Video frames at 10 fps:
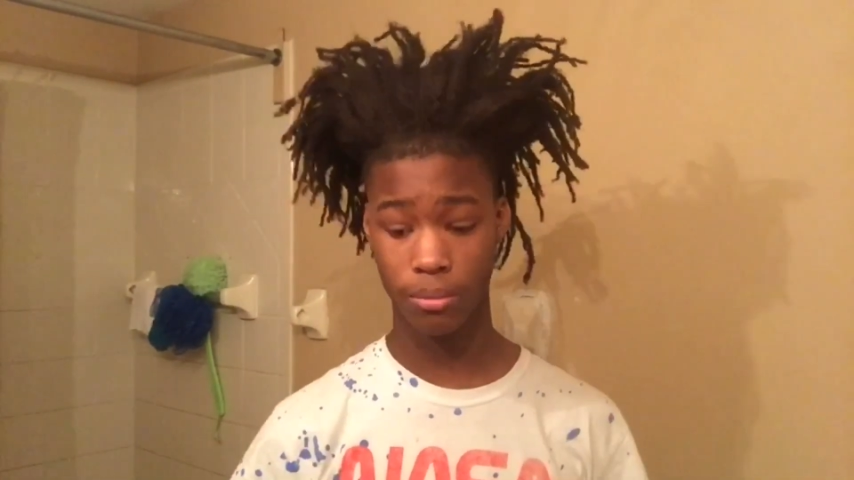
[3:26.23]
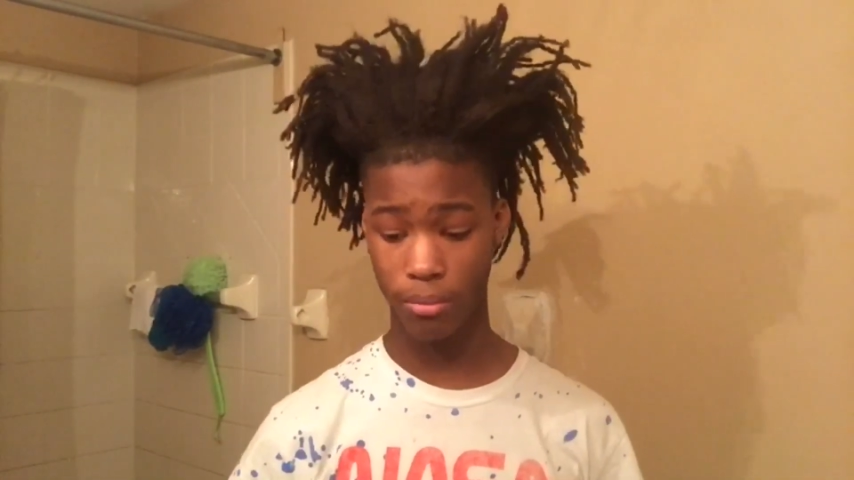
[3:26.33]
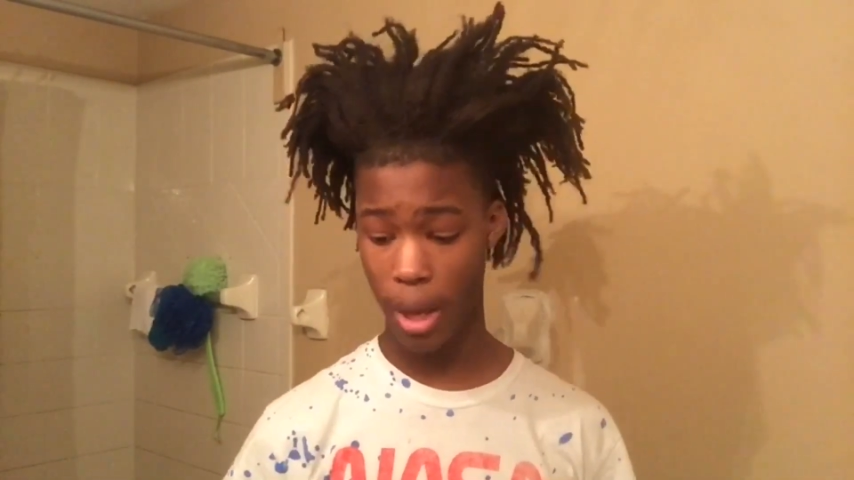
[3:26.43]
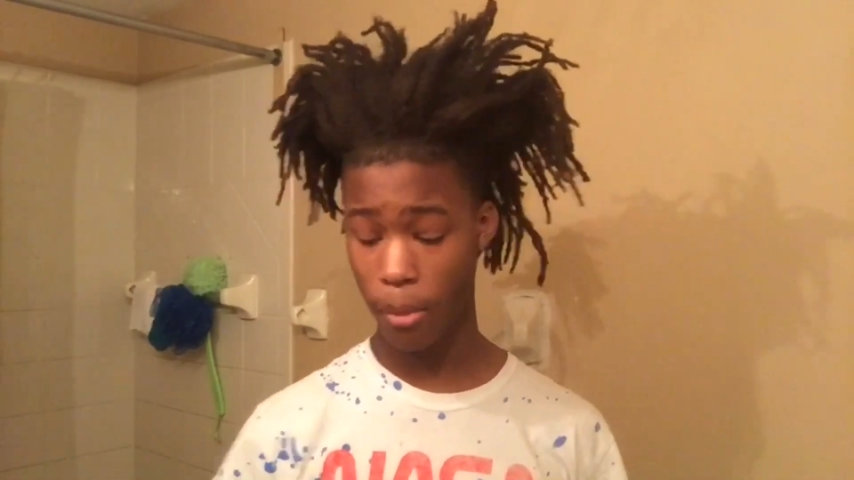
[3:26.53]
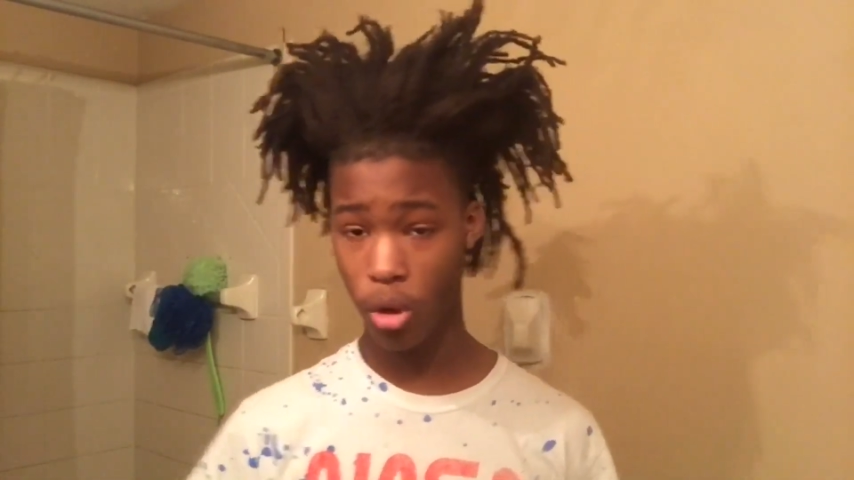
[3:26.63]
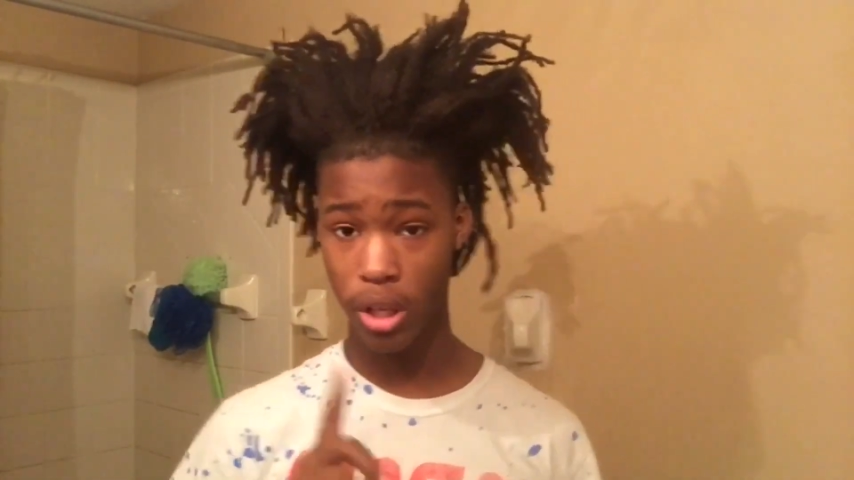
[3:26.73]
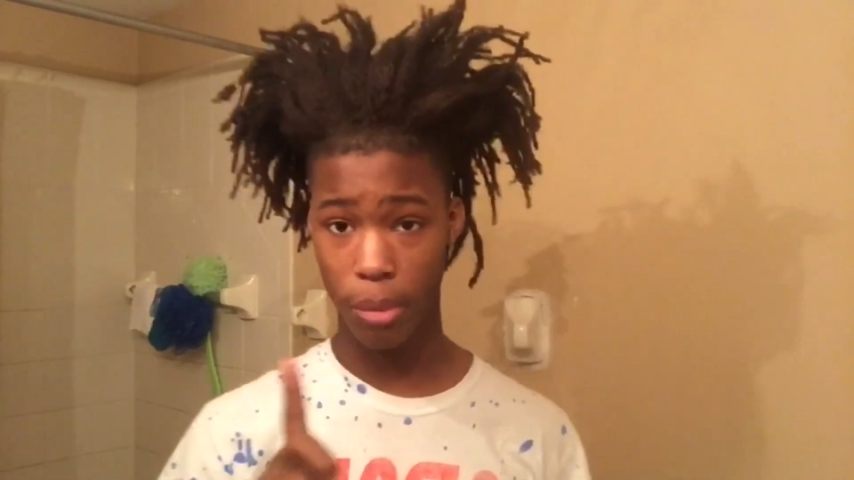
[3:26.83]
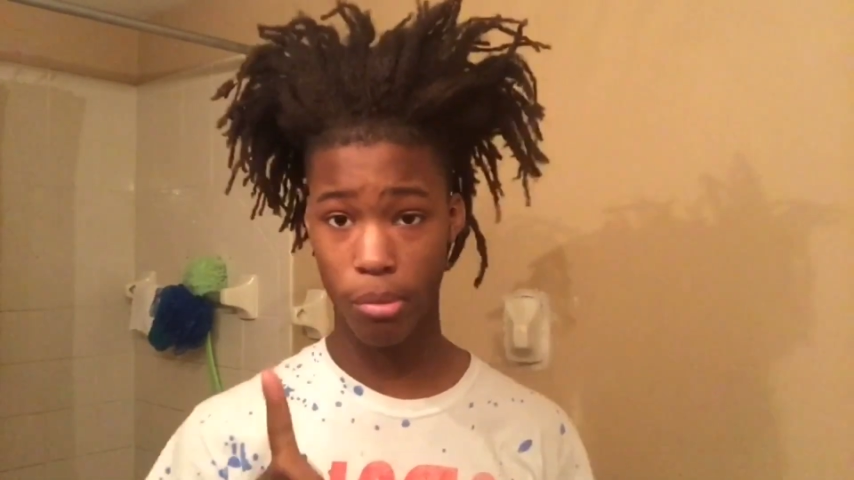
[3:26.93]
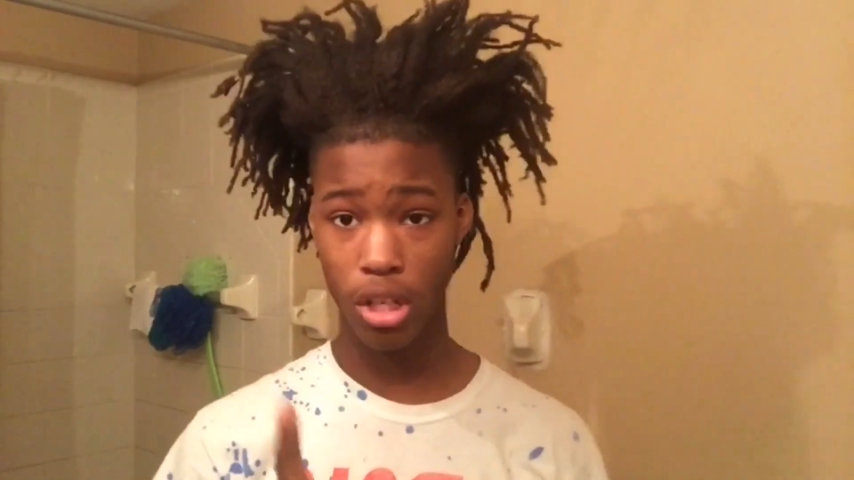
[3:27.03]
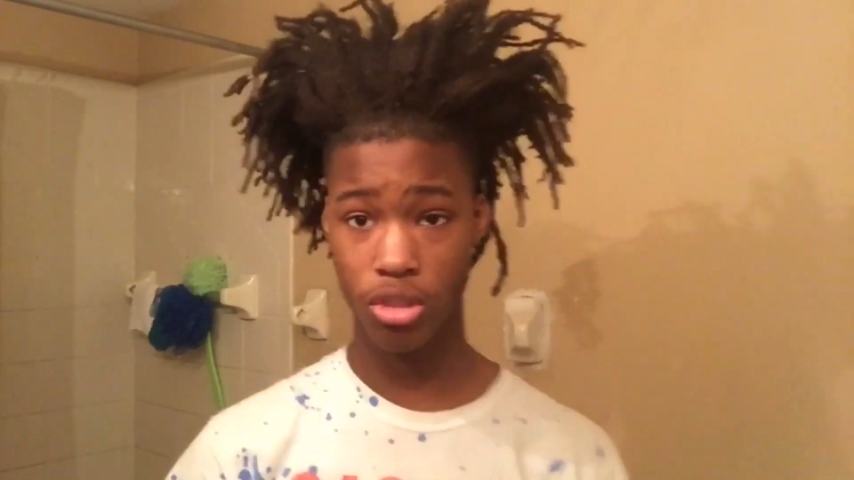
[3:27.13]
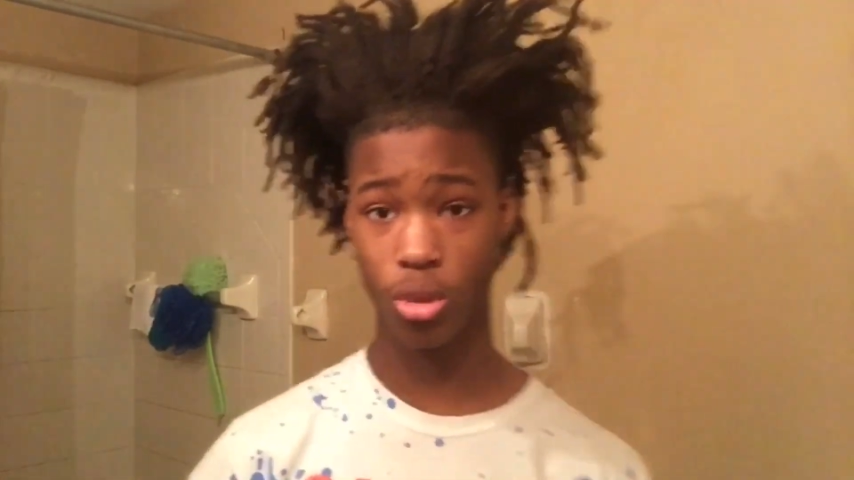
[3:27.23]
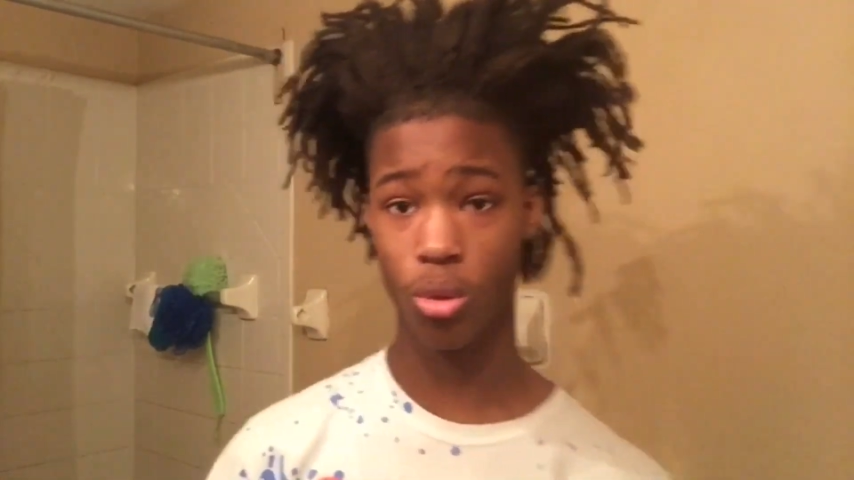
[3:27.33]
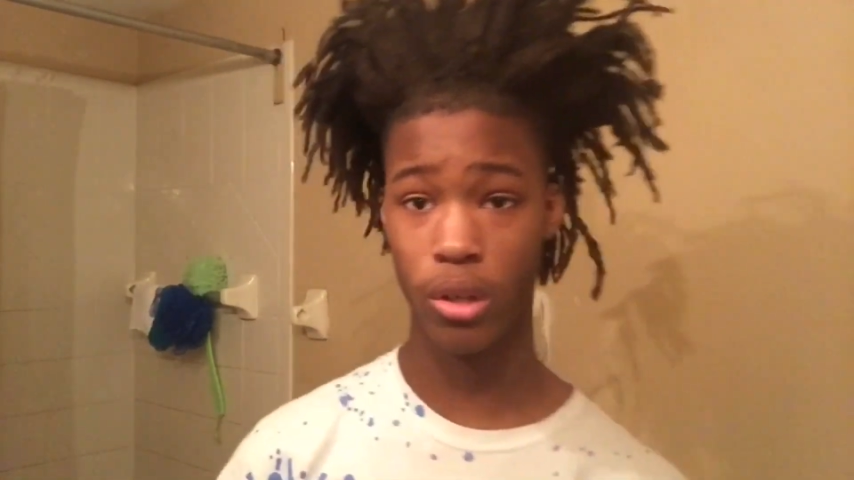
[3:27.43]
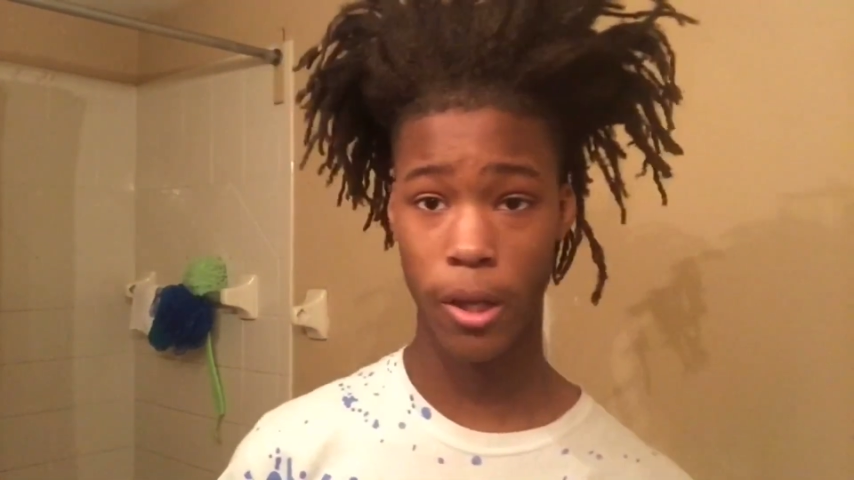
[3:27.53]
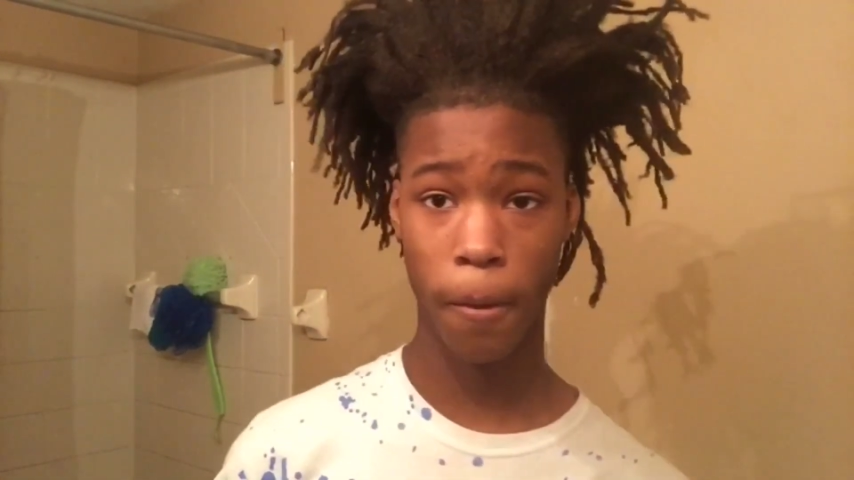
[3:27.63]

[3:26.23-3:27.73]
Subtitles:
I'm gonna go get a brush real quick.